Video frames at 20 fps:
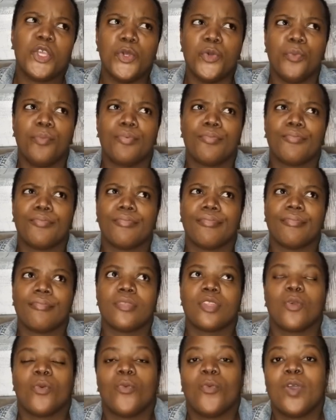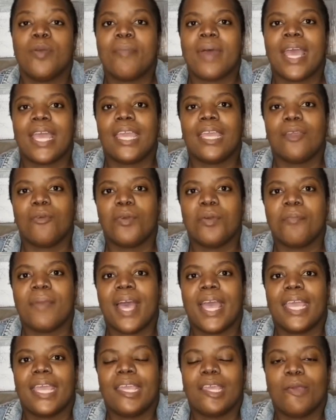cube where
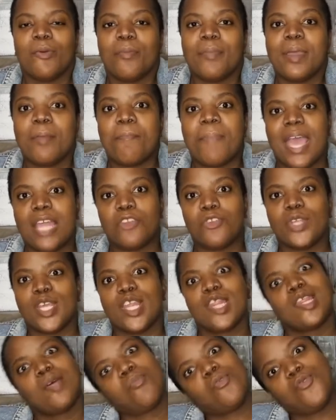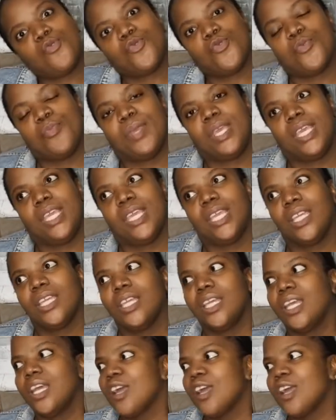my battery is supposed to be.